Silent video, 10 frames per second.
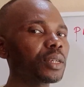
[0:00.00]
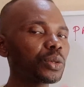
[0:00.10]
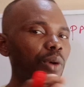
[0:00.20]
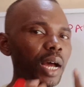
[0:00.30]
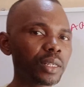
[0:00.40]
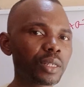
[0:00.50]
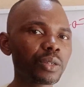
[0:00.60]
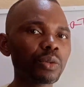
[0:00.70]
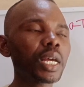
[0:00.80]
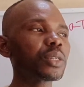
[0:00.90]
So as
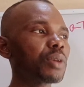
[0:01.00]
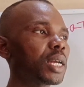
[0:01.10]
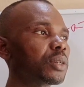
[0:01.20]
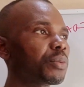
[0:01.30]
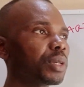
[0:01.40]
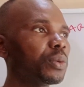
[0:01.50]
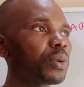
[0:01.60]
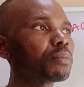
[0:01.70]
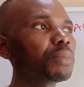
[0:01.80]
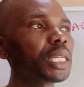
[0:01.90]
soon as we are done with the
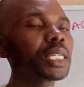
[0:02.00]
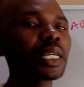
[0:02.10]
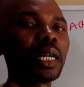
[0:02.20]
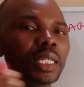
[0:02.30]
1 minute,